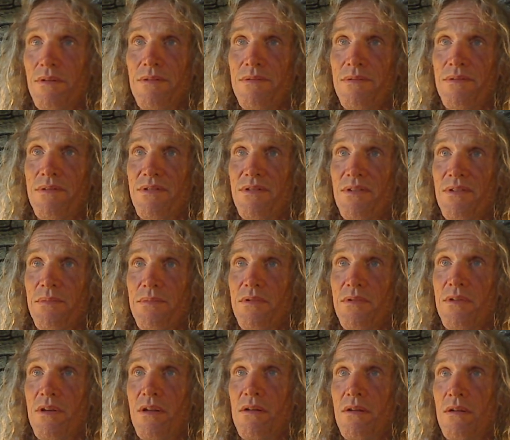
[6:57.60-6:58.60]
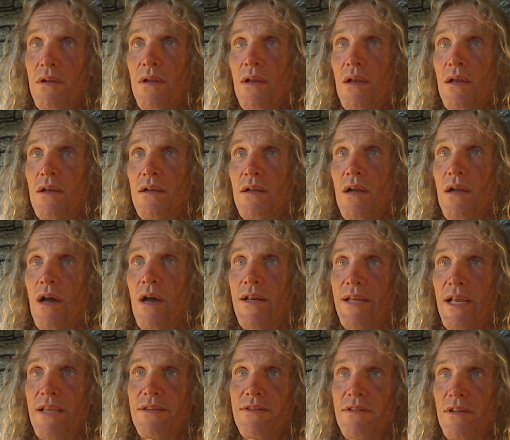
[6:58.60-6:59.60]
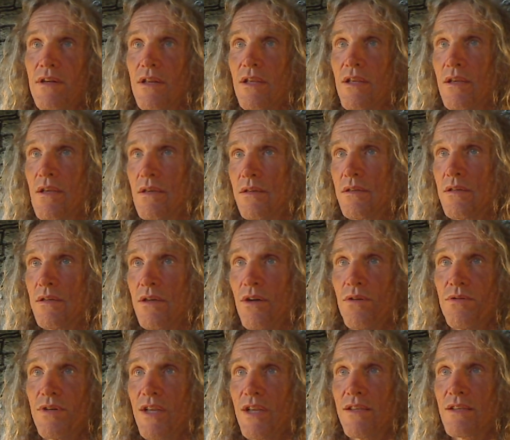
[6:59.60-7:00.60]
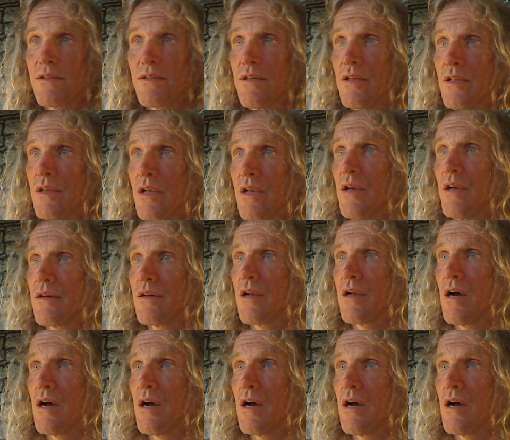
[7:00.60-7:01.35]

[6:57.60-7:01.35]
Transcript: So, God destiny. Go destiny. God, you